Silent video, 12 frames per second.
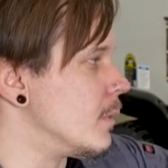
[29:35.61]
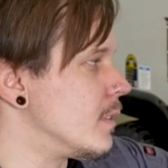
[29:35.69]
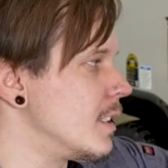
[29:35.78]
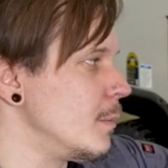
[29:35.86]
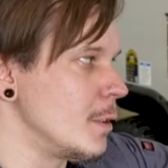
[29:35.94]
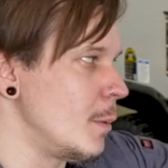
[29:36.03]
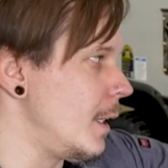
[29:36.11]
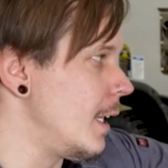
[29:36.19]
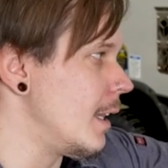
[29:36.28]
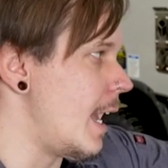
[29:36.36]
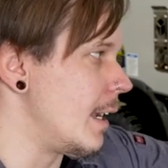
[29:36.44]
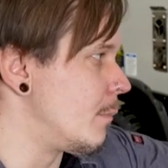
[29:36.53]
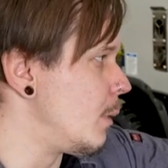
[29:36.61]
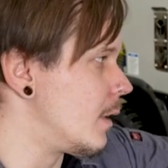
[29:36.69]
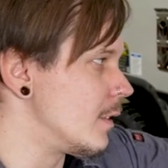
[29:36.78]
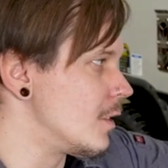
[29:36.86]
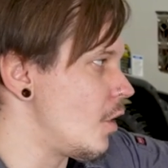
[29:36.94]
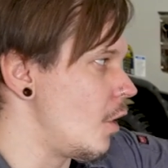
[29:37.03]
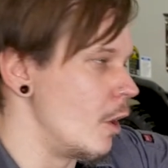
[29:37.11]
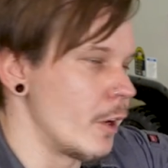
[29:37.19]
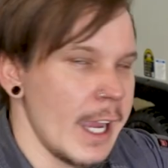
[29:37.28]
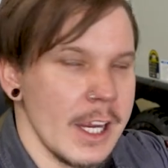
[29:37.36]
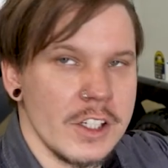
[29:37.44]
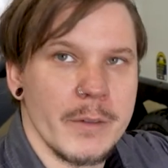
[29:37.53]
Seems to be like because of the
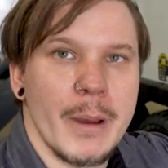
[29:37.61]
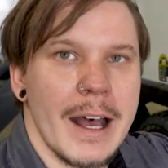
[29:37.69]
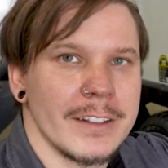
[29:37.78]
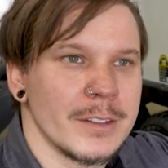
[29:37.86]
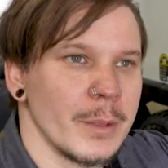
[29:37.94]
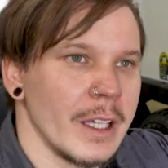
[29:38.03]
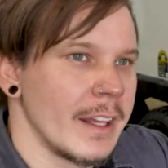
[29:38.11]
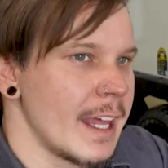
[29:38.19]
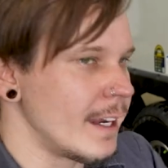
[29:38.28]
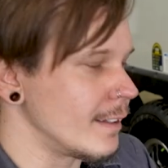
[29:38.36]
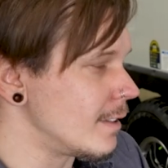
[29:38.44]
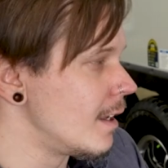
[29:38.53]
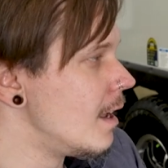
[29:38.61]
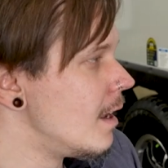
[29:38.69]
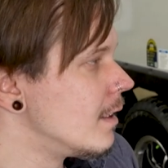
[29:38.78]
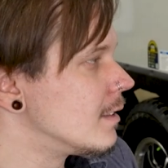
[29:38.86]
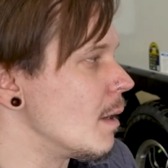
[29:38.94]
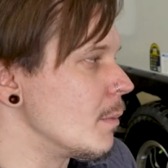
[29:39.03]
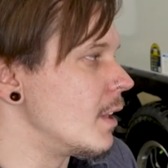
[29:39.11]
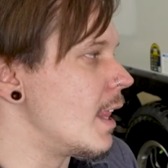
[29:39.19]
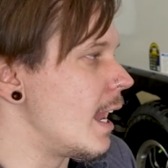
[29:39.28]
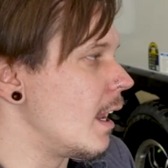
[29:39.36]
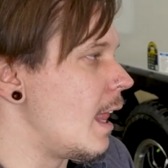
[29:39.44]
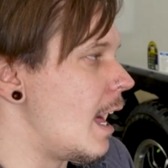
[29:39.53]
location possibly that it's something
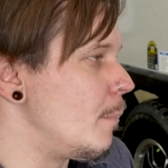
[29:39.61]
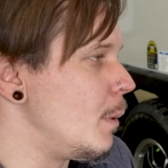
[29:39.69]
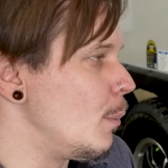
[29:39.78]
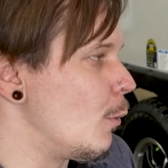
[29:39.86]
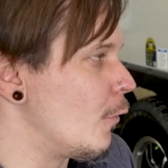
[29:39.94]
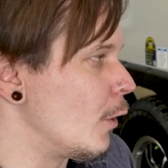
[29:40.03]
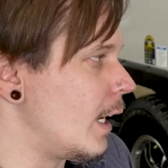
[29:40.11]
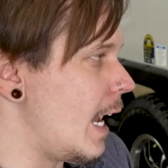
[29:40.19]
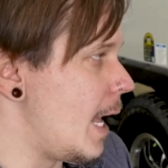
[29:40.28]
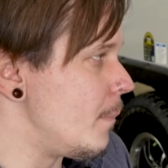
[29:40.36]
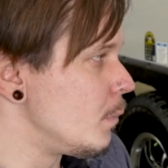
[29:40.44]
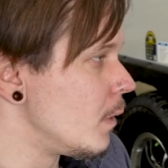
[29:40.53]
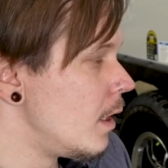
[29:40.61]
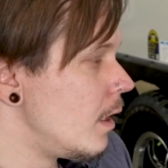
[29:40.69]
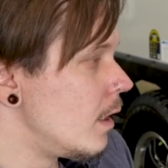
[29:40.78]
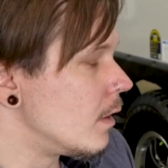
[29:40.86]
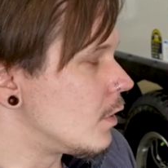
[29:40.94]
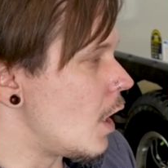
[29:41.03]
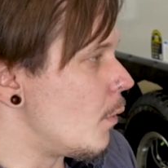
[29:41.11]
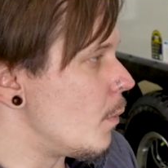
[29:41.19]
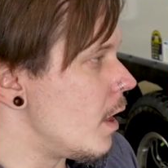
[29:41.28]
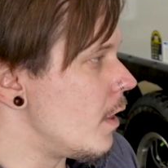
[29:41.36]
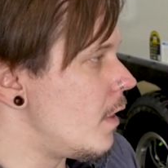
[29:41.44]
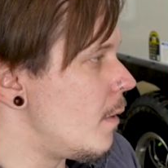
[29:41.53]
that a lot of people forget. So
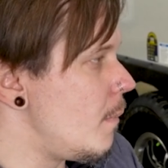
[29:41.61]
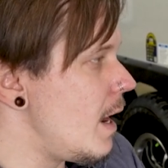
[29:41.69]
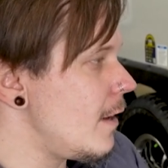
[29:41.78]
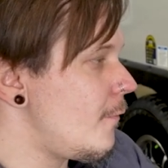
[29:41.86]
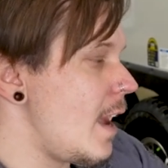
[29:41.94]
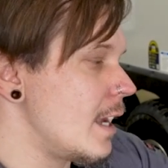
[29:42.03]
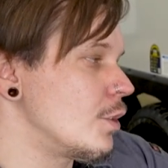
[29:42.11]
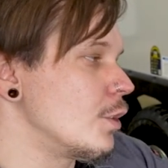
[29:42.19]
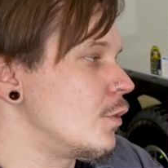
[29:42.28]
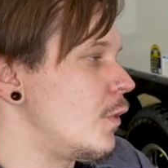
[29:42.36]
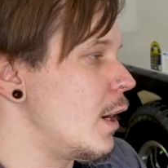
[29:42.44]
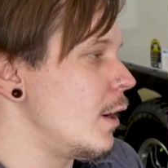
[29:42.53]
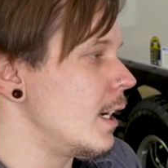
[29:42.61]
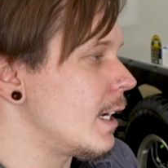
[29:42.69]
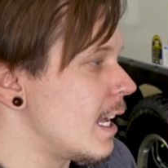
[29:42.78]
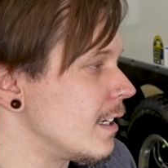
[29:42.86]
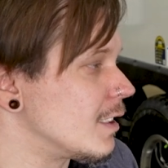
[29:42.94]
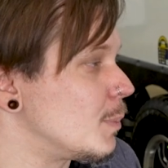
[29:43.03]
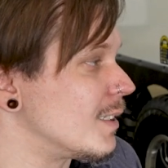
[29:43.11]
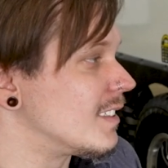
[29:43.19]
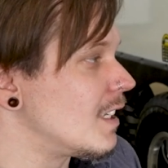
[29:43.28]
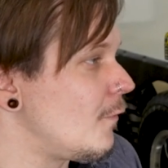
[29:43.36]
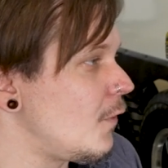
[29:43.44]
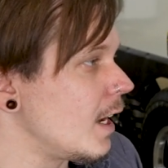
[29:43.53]
the manufacturer is very kind of
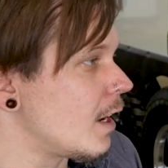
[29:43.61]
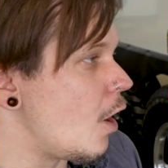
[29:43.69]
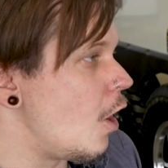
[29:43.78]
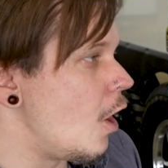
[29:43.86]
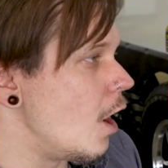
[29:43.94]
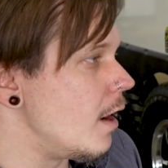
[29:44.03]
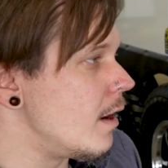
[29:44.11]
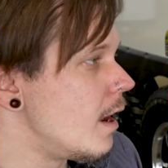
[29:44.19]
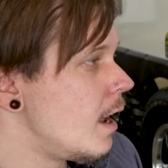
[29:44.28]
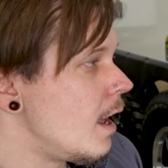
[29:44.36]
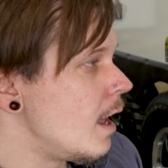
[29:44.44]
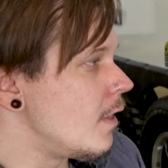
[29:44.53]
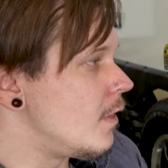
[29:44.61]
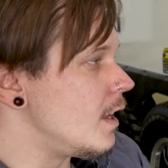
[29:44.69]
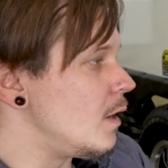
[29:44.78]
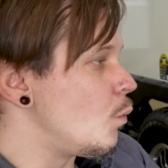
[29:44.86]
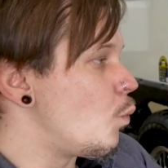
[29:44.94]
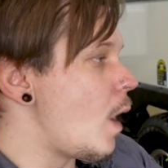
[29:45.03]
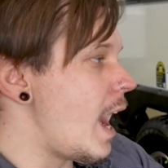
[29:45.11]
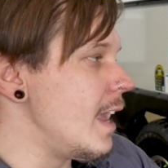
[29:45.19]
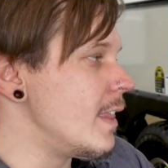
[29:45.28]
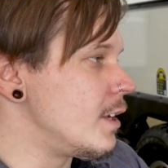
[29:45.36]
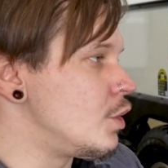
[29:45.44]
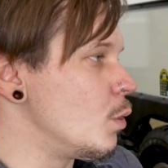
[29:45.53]
specific on the
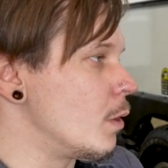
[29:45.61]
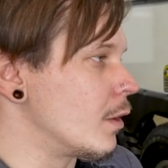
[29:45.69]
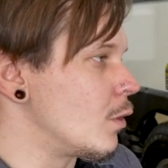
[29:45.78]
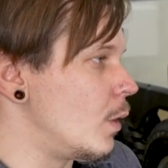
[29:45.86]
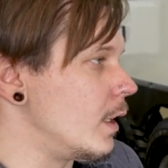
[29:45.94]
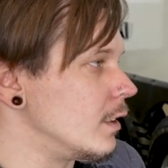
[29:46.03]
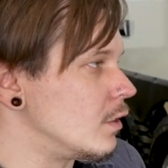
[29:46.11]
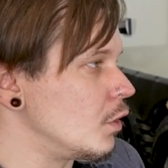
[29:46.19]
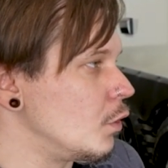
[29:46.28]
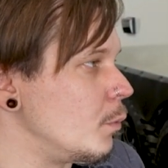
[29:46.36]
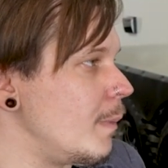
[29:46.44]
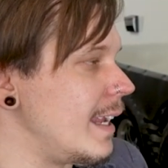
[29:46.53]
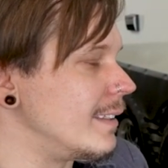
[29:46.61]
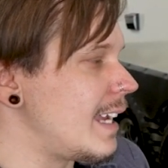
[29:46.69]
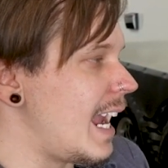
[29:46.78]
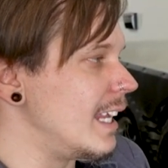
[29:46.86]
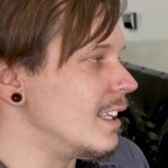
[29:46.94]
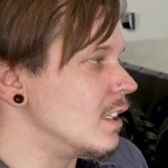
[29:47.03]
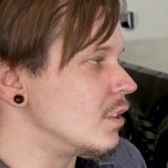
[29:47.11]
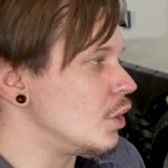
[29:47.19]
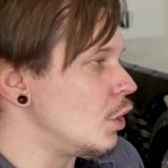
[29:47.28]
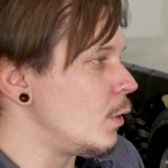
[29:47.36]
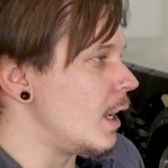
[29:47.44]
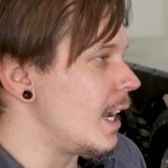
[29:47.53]
way that you are going to maintain this
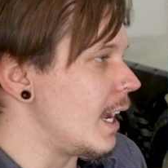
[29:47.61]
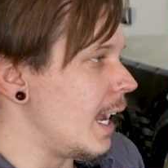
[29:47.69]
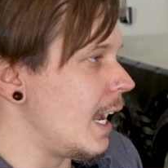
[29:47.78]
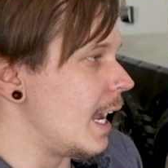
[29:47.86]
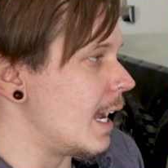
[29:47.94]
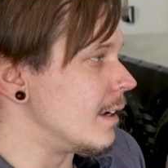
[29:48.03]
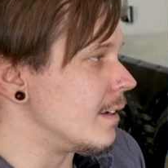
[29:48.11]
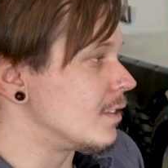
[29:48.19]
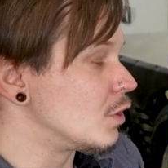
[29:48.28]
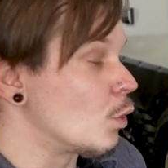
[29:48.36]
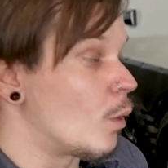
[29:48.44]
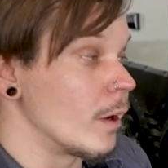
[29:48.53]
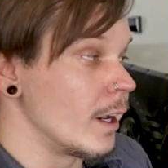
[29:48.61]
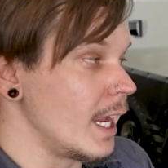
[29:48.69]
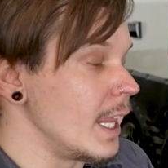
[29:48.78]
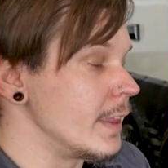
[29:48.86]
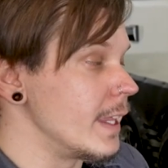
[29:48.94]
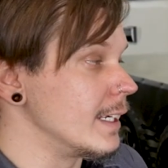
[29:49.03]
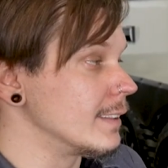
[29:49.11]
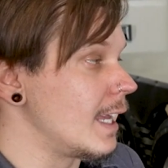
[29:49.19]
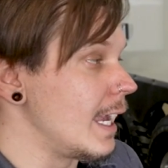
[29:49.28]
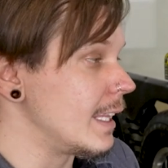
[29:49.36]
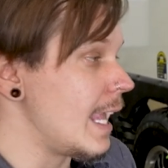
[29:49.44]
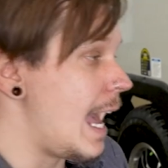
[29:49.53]
unit and store it and things
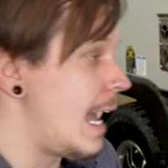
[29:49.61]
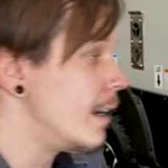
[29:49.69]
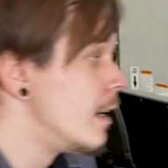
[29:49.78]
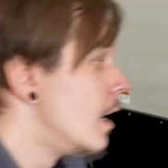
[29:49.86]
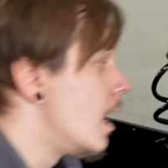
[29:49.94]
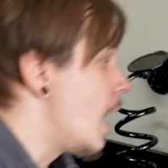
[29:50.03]
like that.